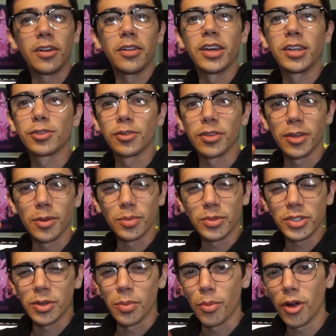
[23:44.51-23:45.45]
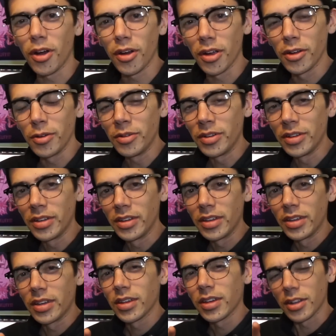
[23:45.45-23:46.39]
I'll answer them tomorrow.
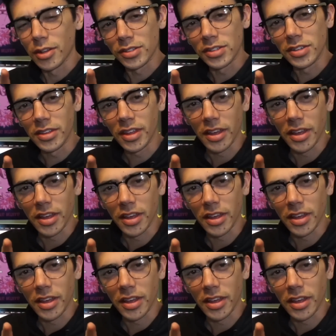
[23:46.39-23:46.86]
I'll see you